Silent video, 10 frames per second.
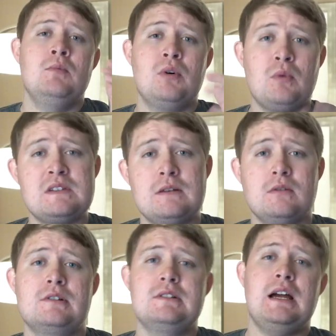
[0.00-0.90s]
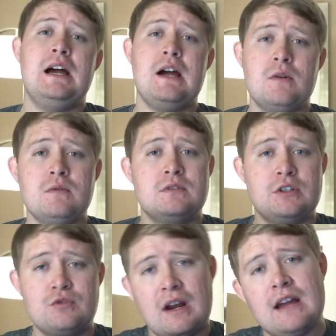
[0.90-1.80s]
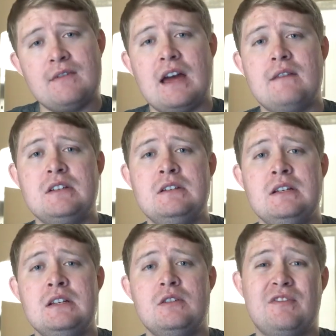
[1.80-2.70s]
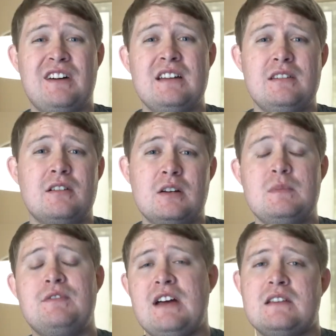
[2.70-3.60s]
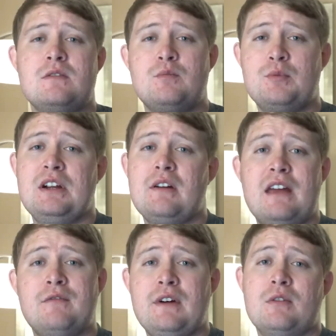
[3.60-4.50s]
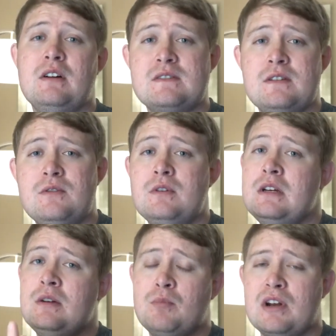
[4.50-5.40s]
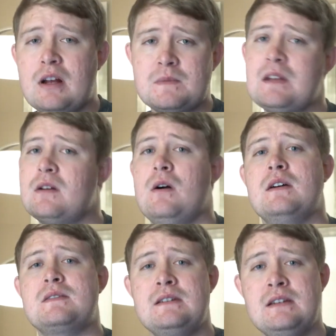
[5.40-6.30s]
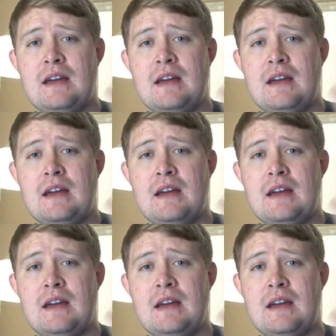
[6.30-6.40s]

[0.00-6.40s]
But once you learn how to drive Avid, you'll find that you're going to be faster in Premiere and Final Cut too, but it comes at a cost.